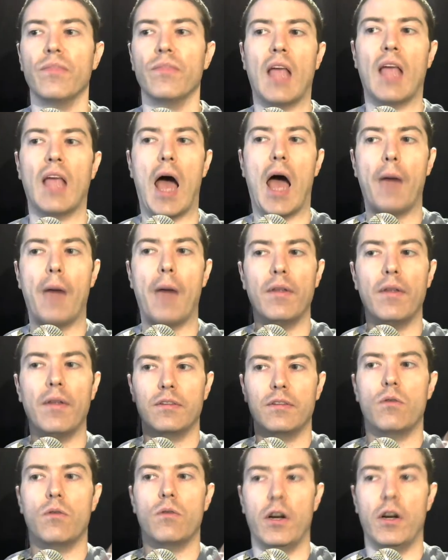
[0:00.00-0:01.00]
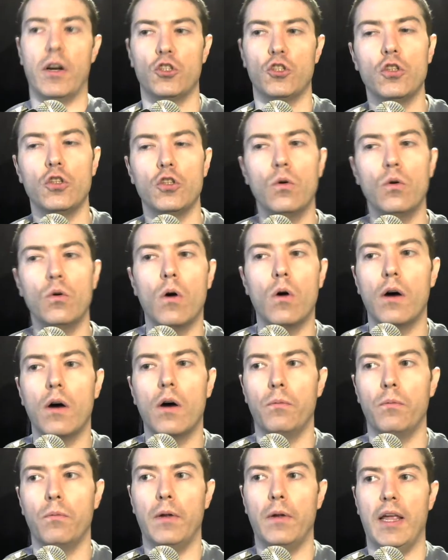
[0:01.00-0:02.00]
I'm not quite sure
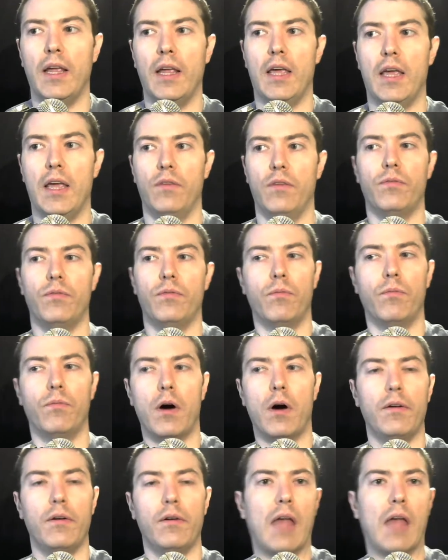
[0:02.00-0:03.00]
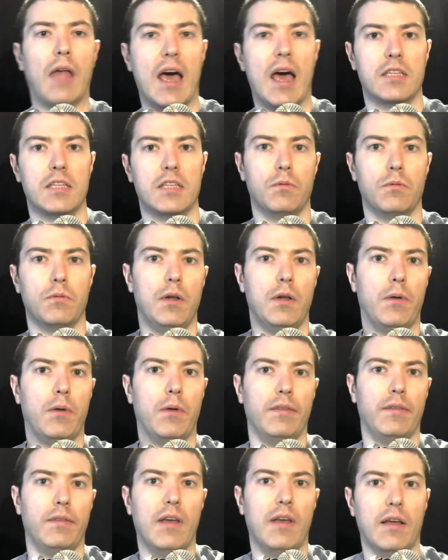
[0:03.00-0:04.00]
really if one has really read the
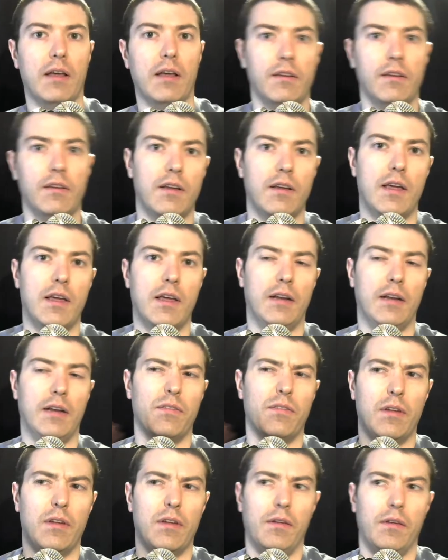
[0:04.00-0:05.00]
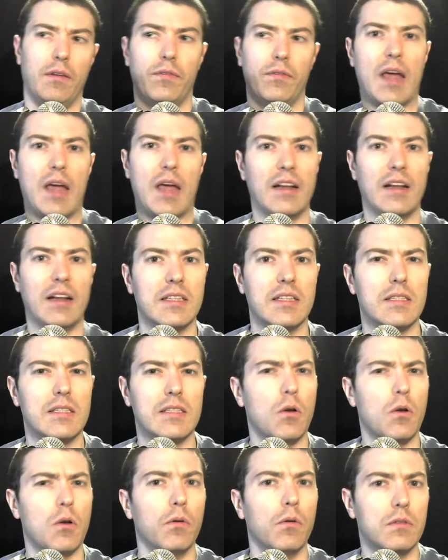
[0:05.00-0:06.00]
other, and if that is
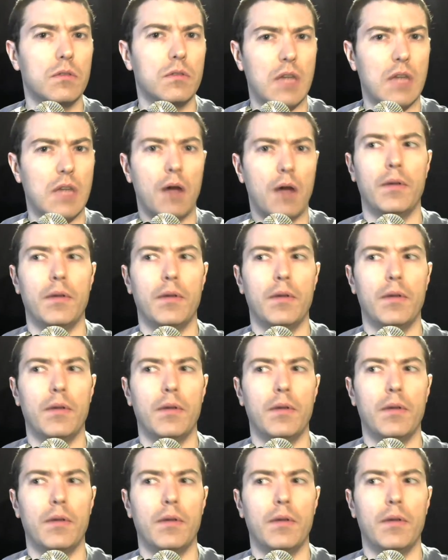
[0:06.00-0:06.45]
so terribly